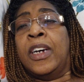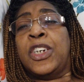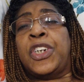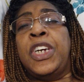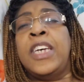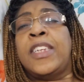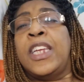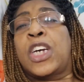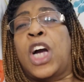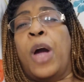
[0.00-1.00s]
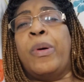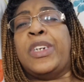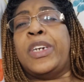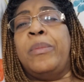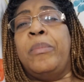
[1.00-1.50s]
She's
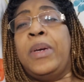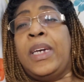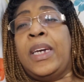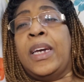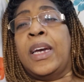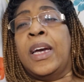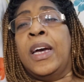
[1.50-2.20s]
encouraging me.